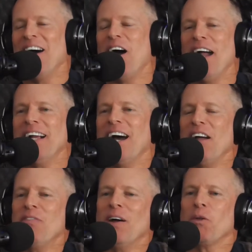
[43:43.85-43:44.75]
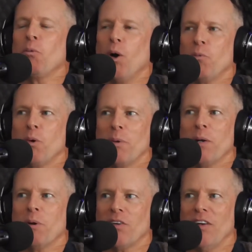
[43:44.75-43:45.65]
I, I, got, I found the one
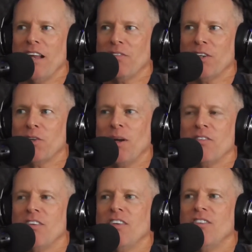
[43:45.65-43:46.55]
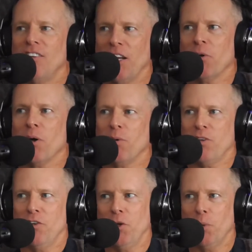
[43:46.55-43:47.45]
woman who works at Netflix who has zero
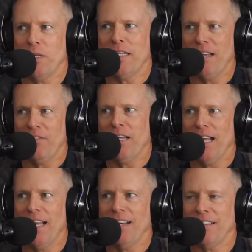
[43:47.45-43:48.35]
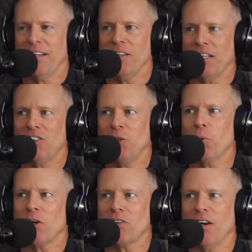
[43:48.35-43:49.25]
to do with giving anything. Like she
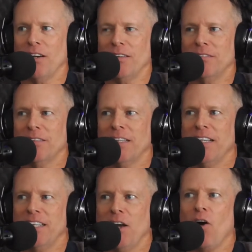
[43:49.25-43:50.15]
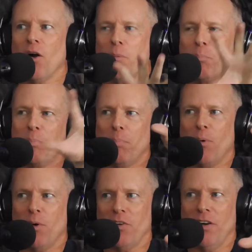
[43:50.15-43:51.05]
works on in the art
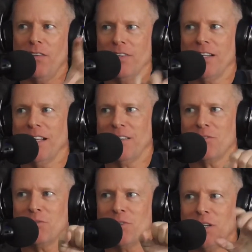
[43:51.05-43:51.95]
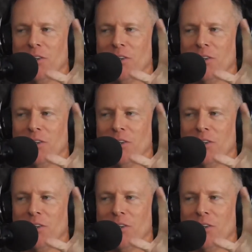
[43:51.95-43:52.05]
portion of it. Like oh, you